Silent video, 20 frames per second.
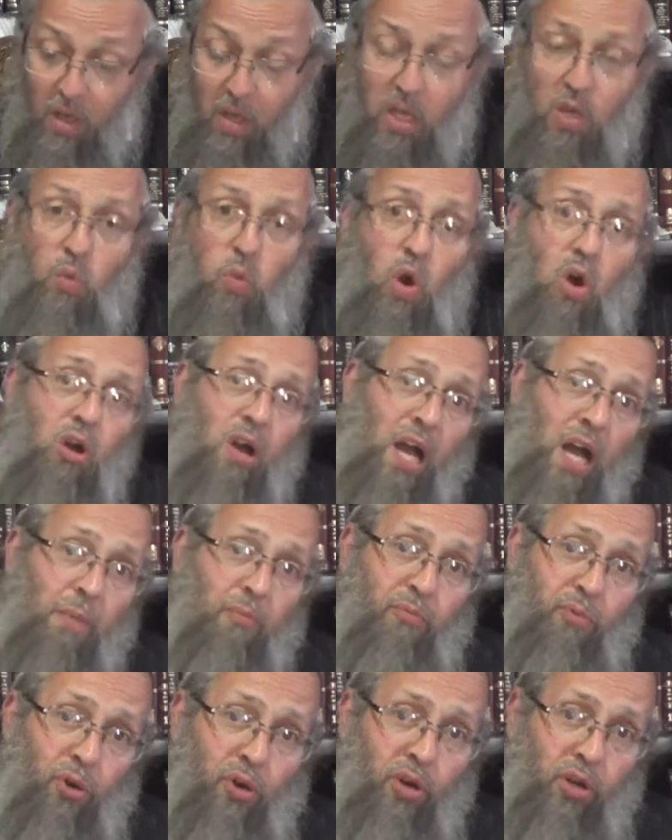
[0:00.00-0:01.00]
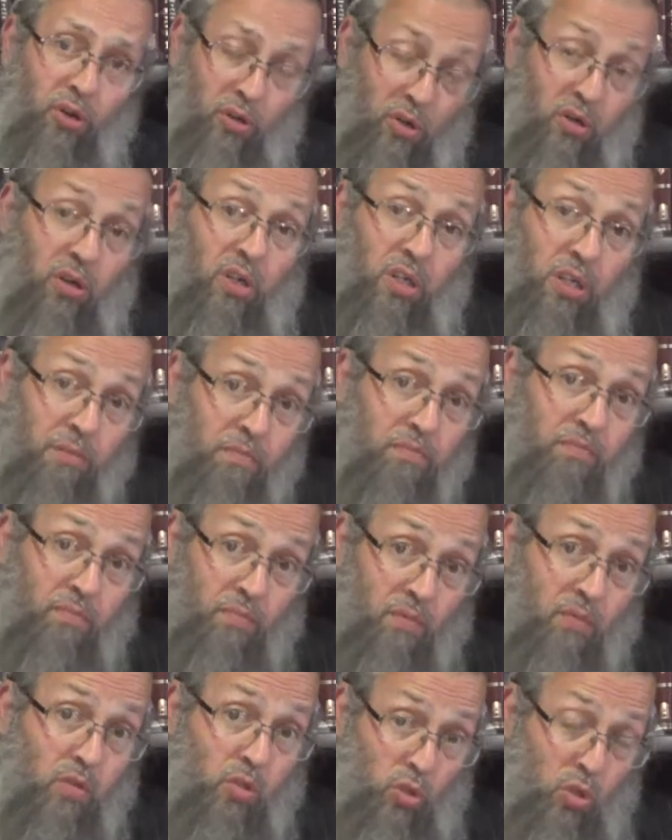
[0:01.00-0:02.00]
He woke up very early,
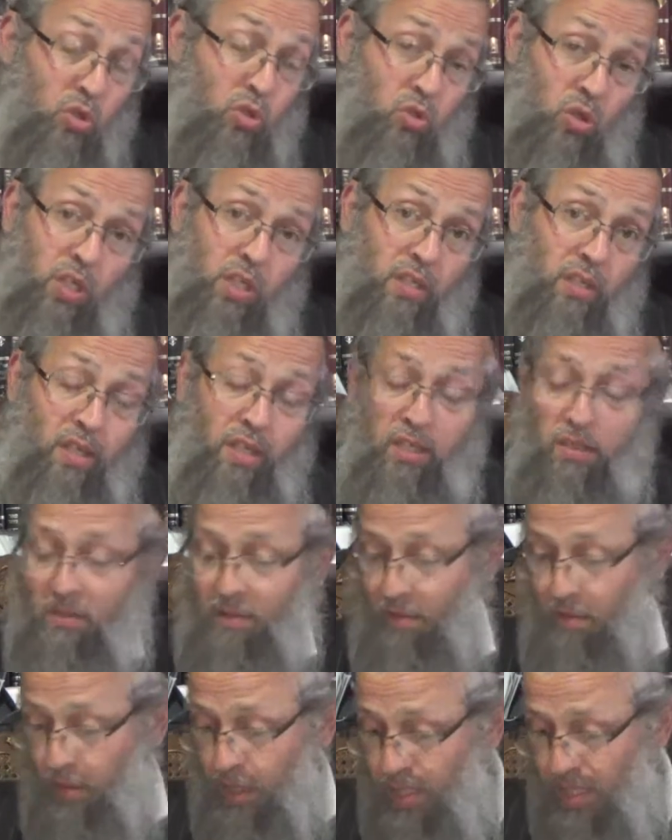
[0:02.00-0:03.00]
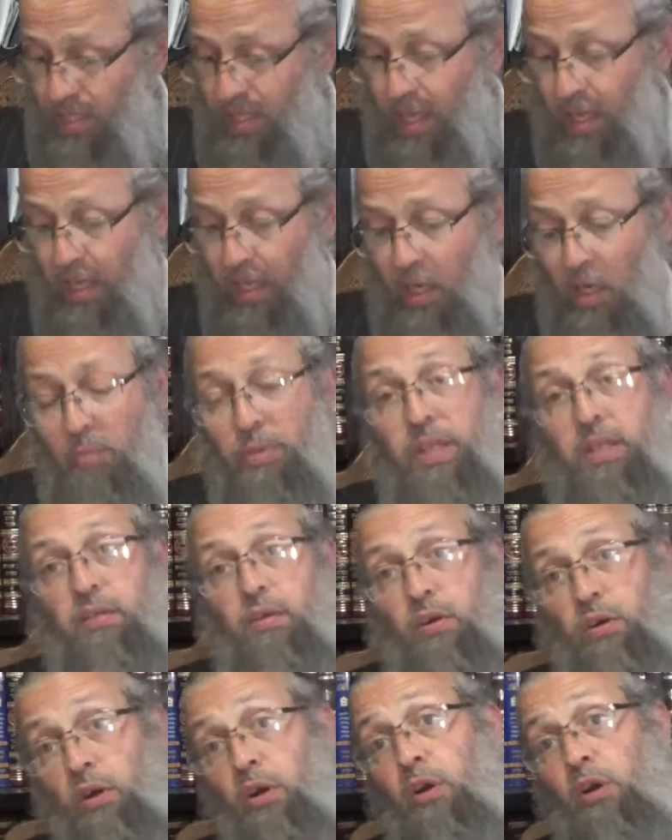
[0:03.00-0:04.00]
usually did it this day a little bit
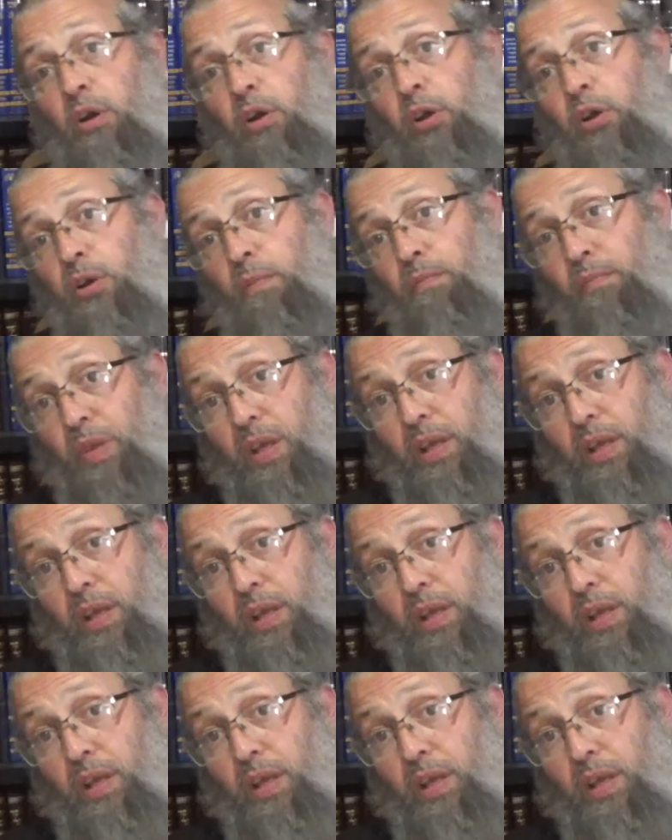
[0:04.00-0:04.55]
earlier.